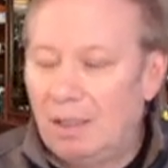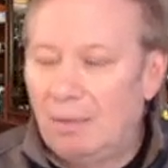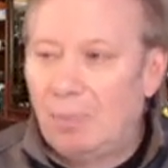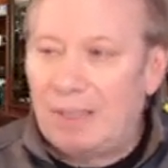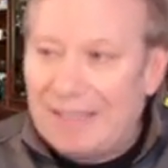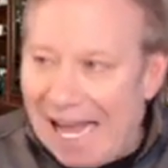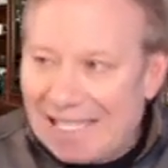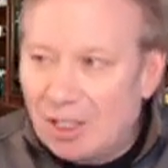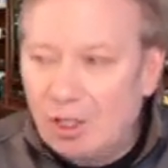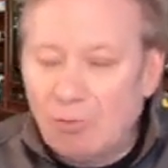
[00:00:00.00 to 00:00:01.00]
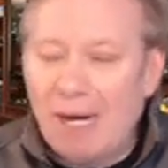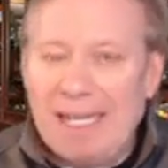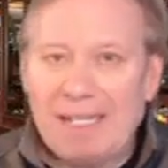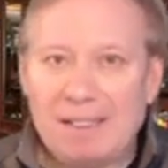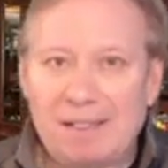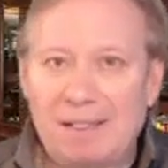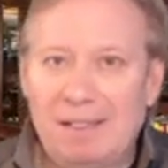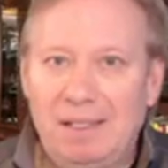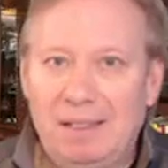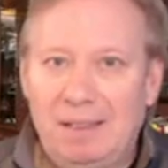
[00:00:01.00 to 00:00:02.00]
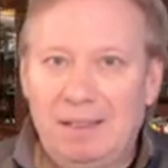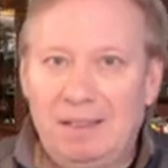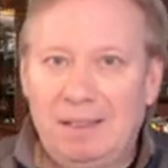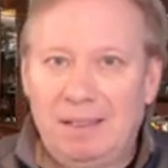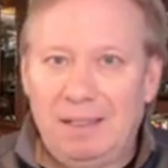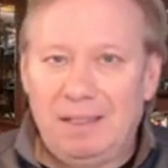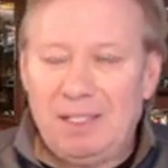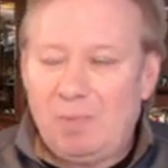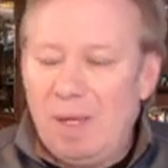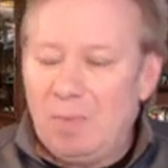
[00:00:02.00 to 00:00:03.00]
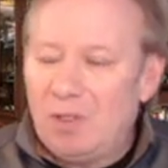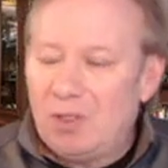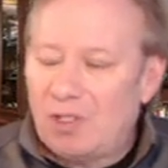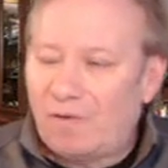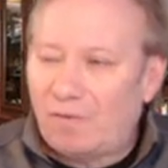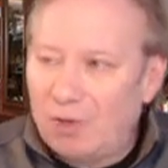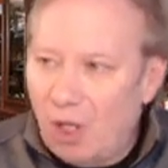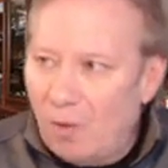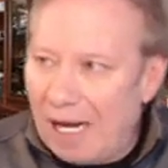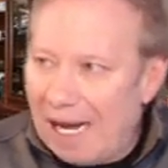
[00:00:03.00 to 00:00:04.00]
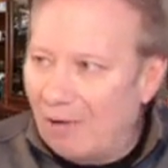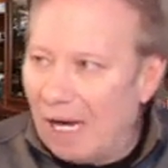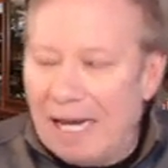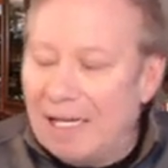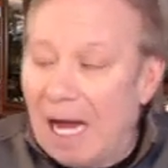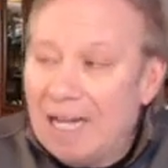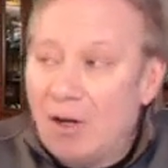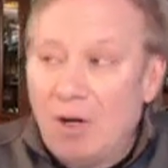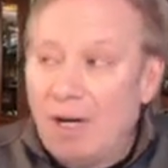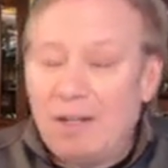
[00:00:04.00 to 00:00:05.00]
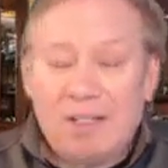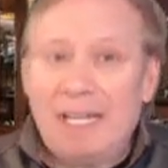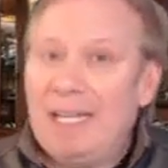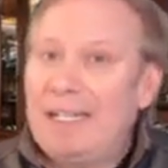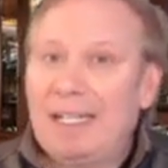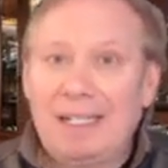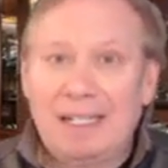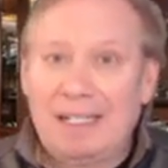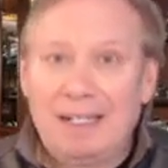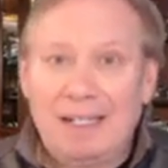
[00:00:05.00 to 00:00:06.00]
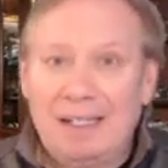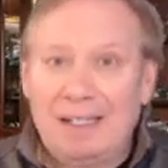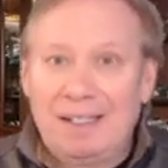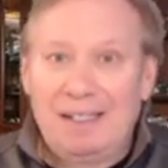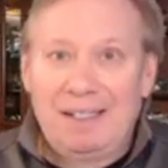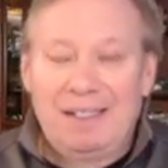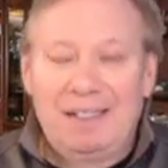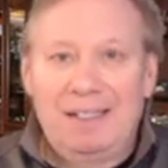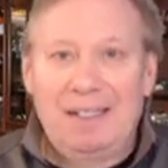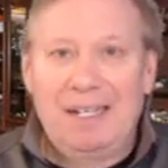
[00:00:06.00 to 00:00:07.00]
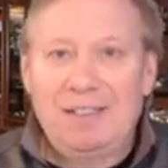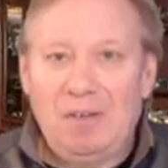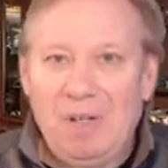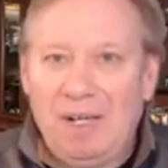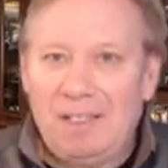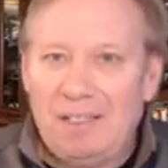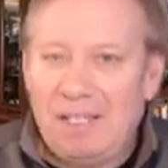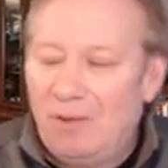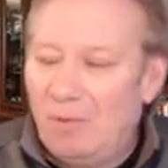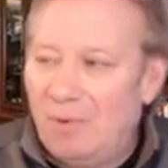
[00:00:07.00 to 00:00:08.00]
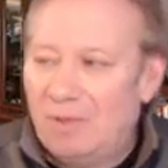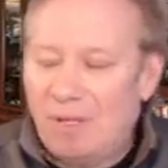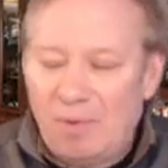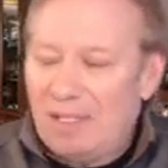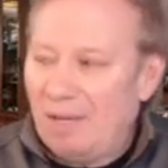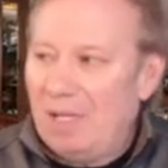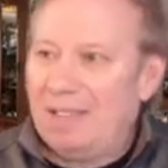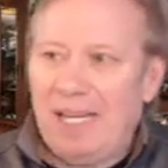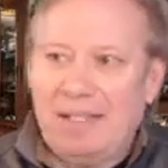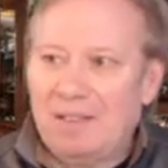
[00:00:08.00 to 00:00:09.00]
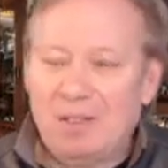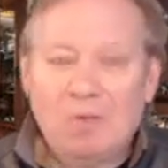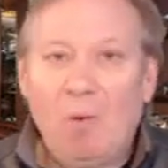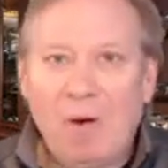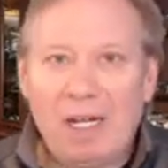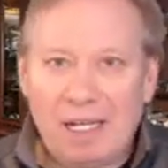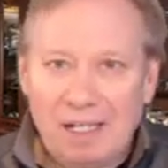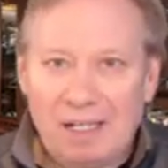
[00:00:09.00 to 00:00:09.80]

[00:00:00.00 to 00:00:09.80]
But that's the race. These people that just float out. I don't understand it. I don't, someone sent me a text this morning.